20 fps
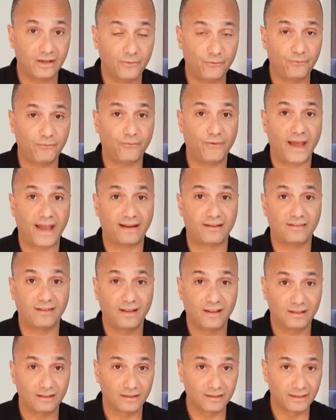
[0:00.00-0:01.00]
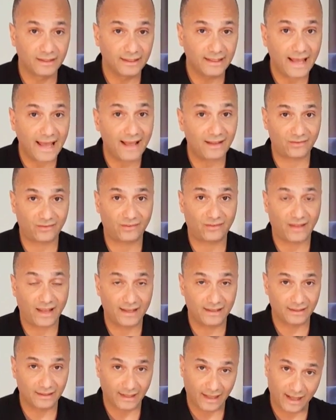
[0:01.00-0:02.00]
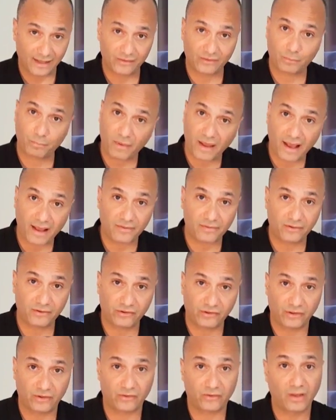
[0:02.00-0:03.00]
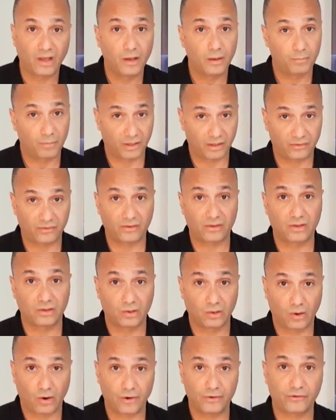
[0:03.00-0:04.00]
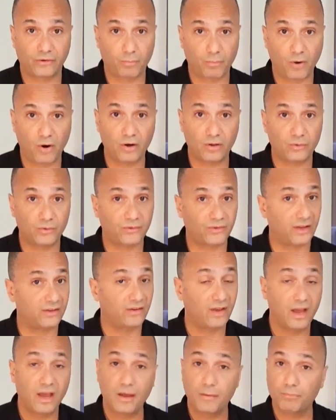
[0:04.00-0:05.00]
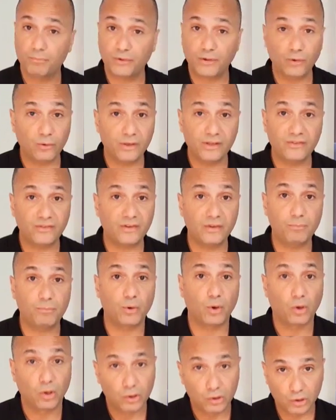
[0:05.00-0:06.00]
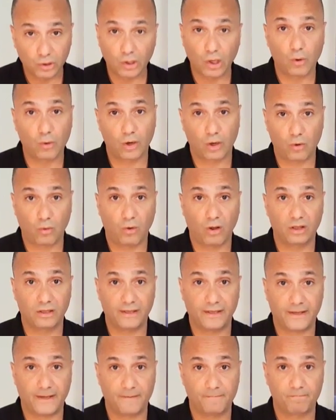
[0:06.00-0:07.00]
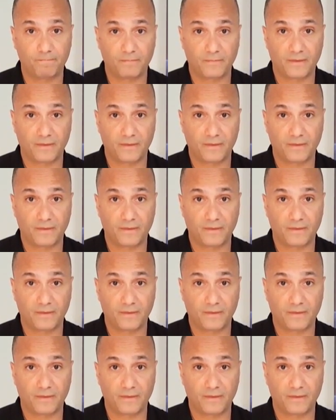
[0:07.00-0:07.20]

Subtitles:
can affect less and less pathogens because of the larger particle size. Pure and simple, lower quality.